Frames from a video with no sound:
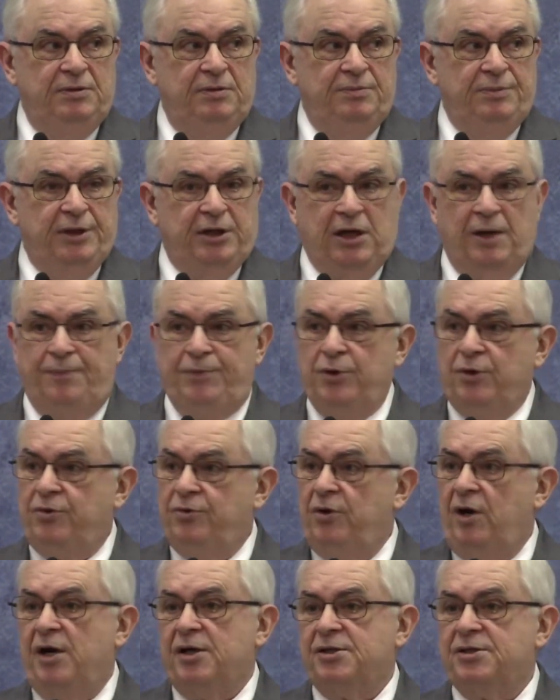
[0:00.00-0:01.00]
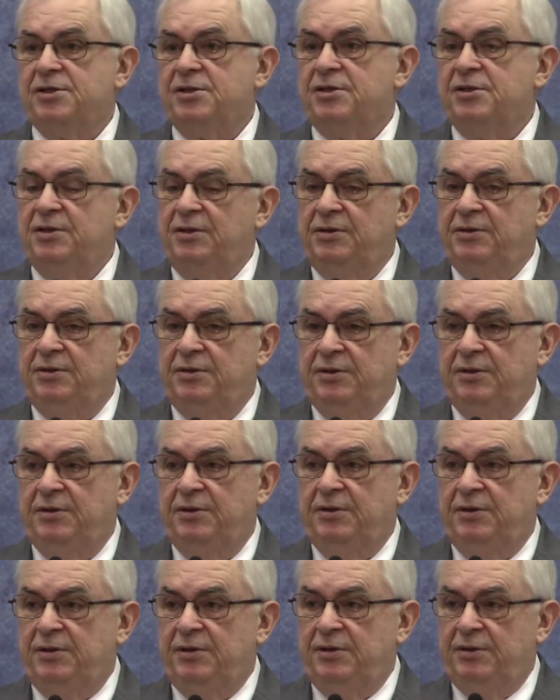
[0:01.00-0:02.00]
Pick up your cross
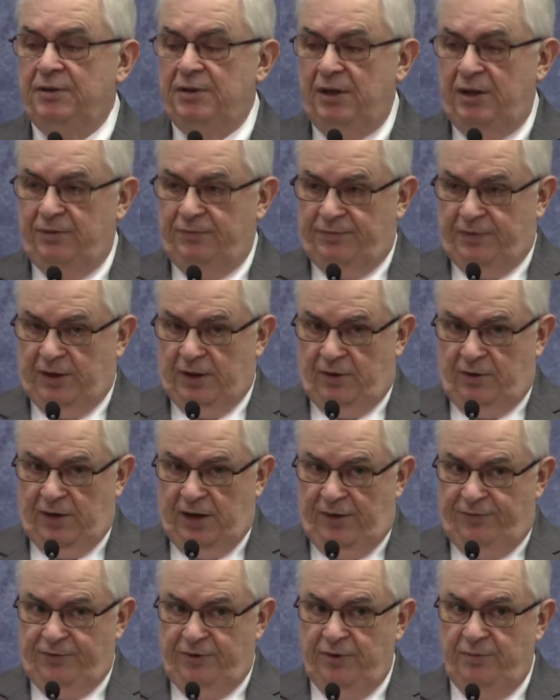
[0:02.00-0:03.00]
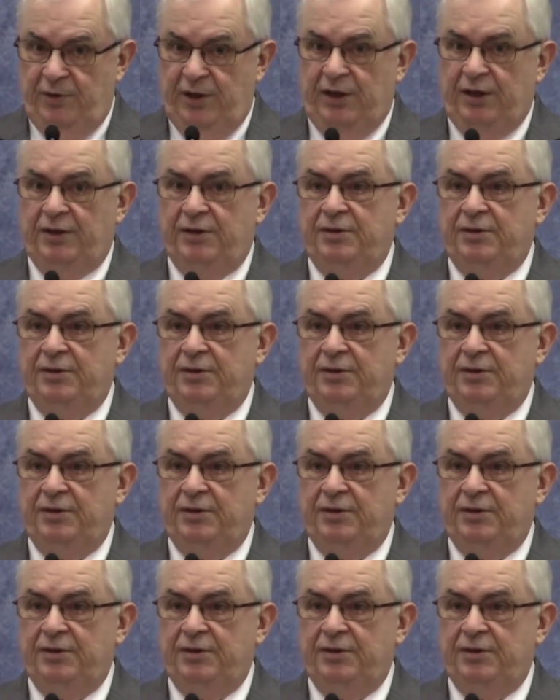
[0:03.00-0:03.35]
and follow after me.